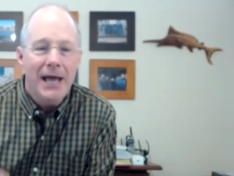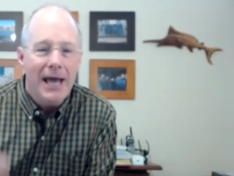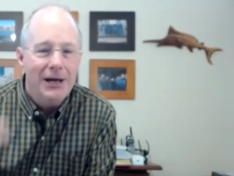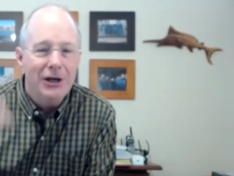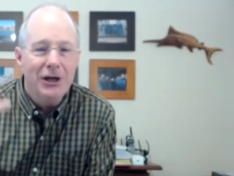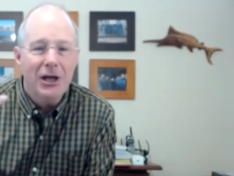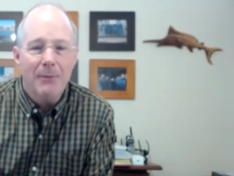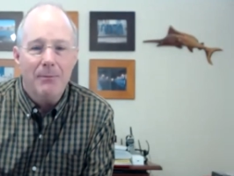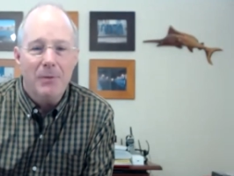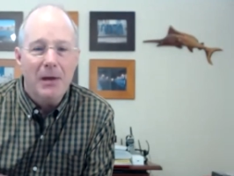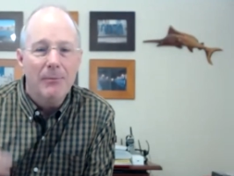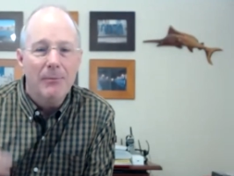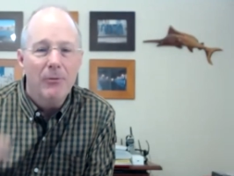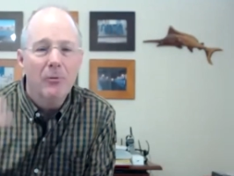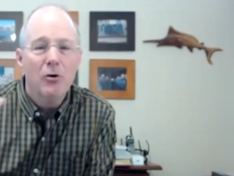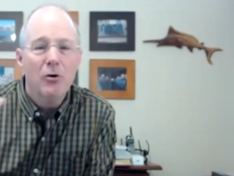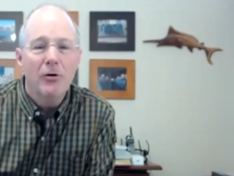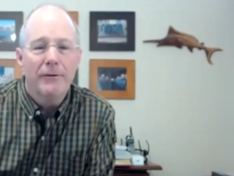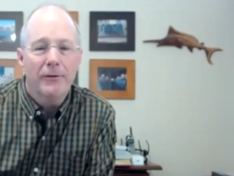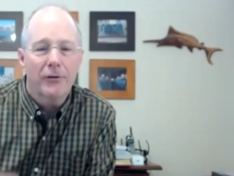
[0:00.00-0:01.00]
And you get people
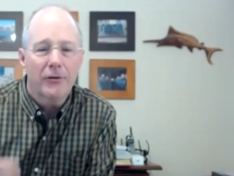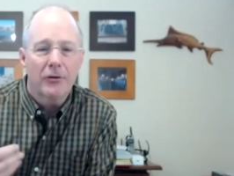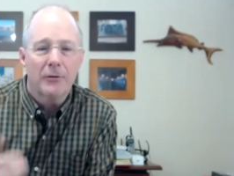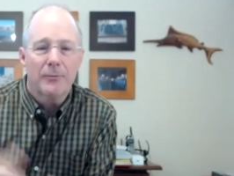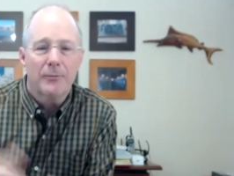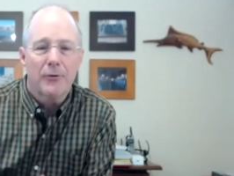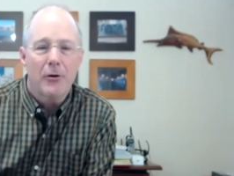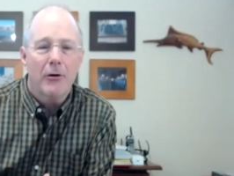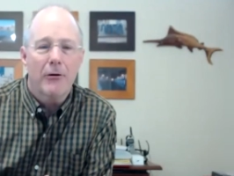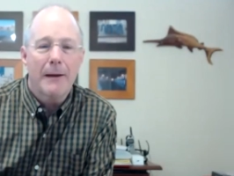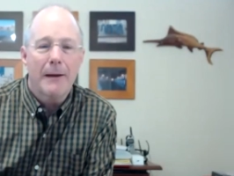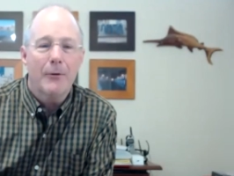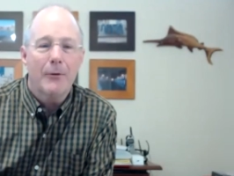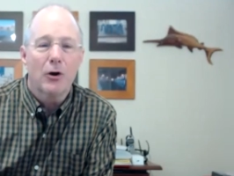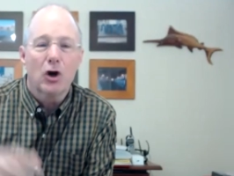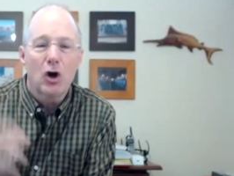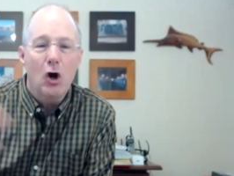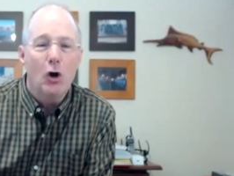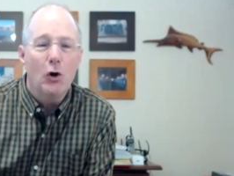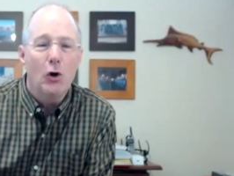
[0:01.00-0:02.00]
moving through their program or
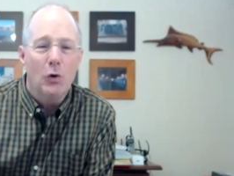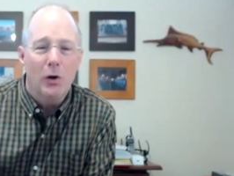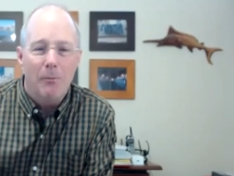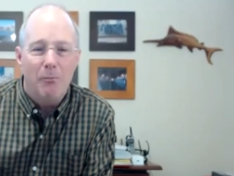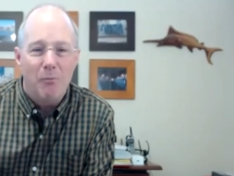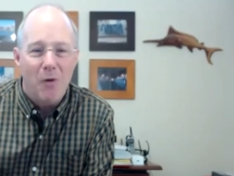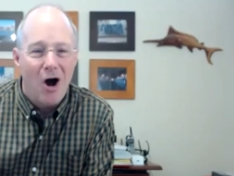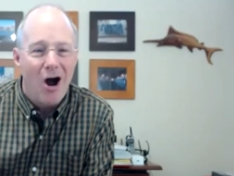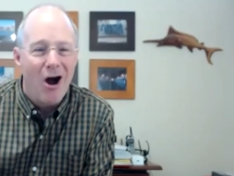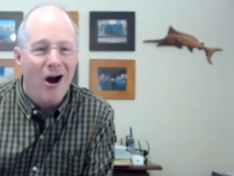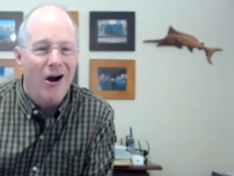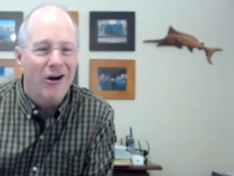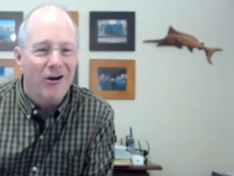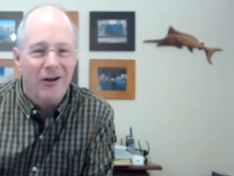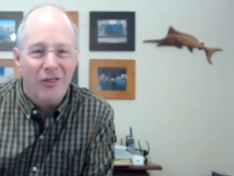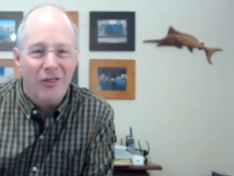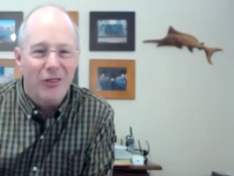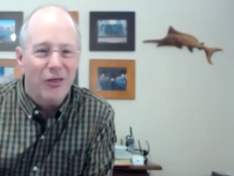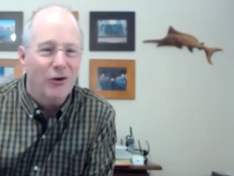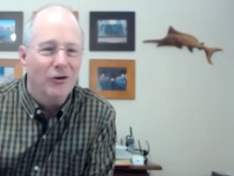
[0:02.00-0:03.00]
go to a bar
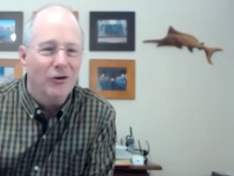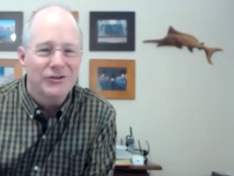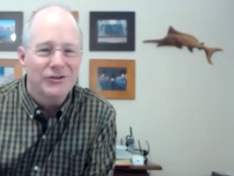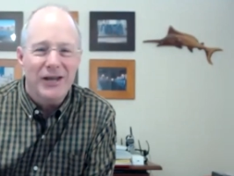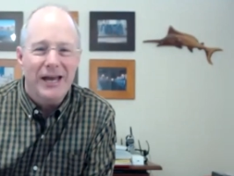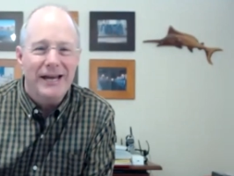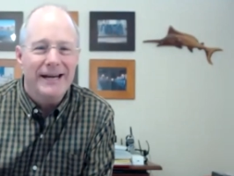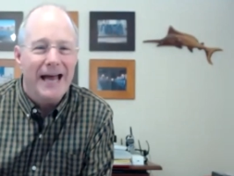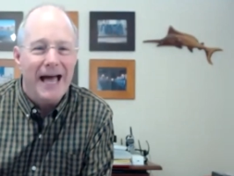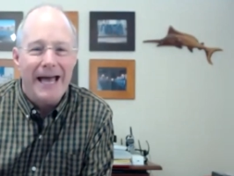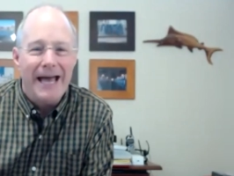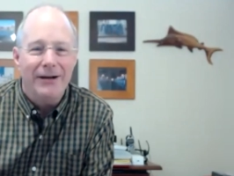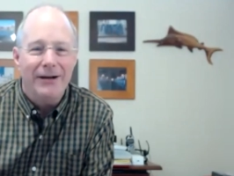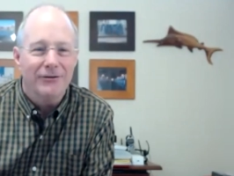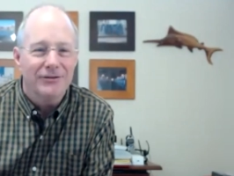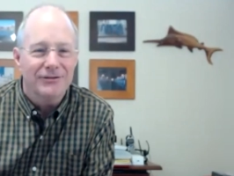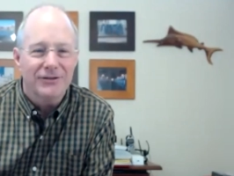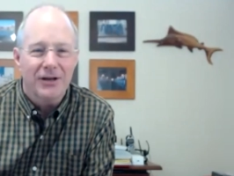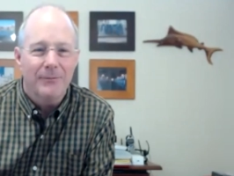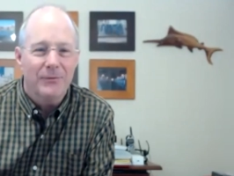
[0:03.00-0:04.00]
on Thursday night
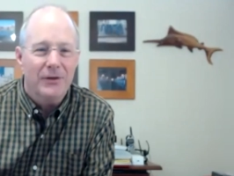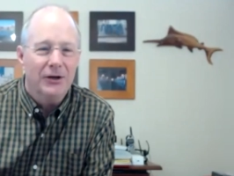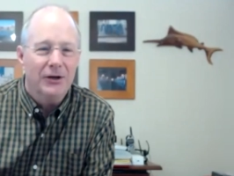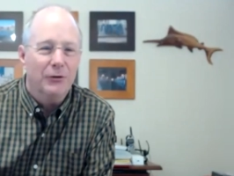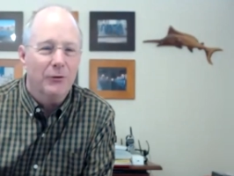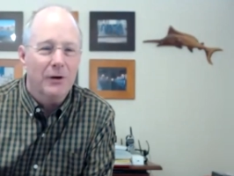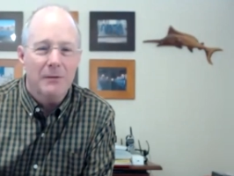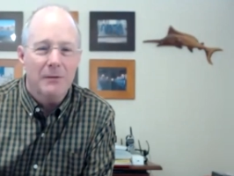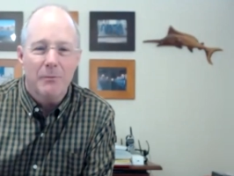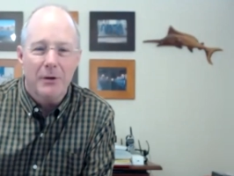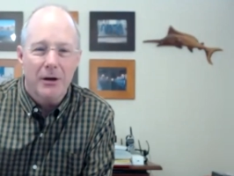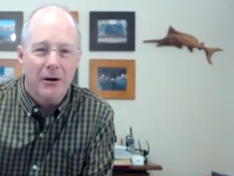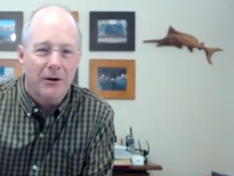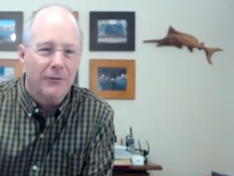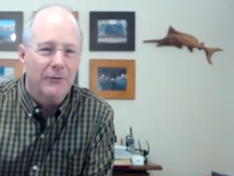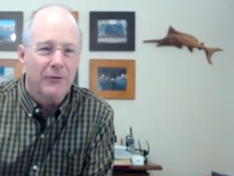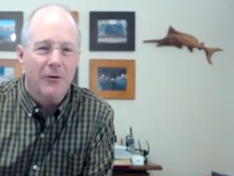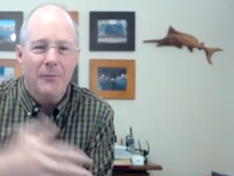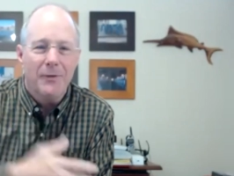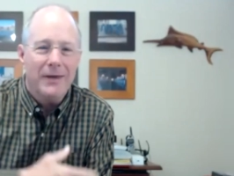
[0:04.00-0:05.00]
or something, drink beer and
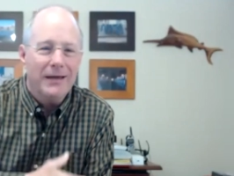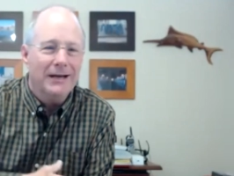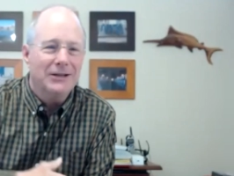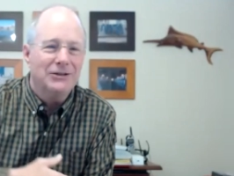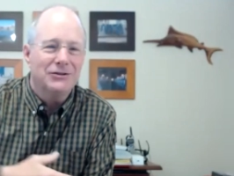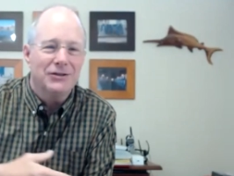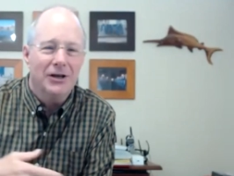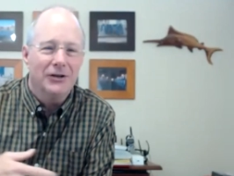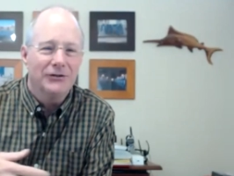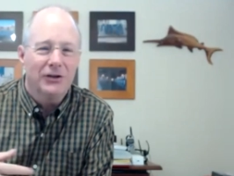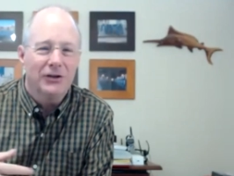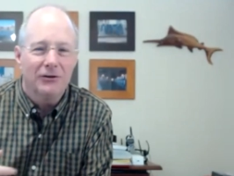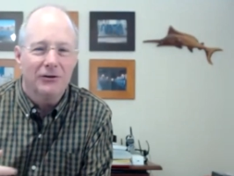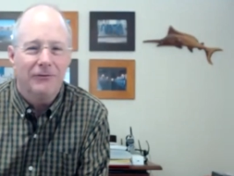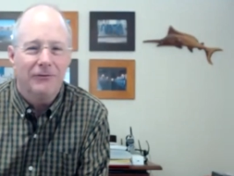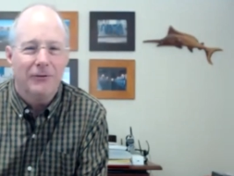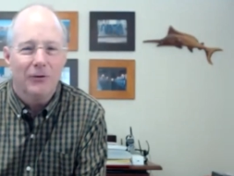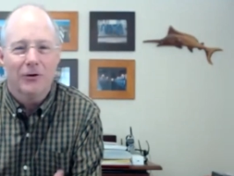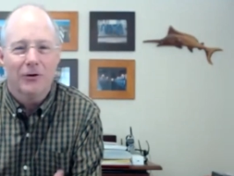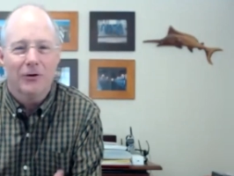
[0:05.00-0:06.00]
throw peanut shells on the
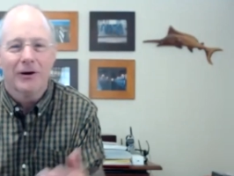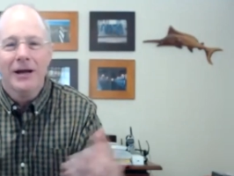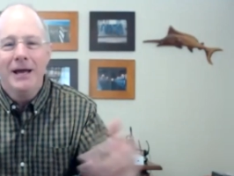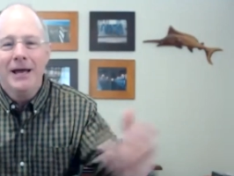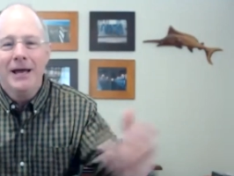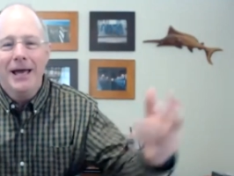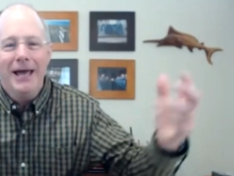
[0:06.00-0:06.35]
floor.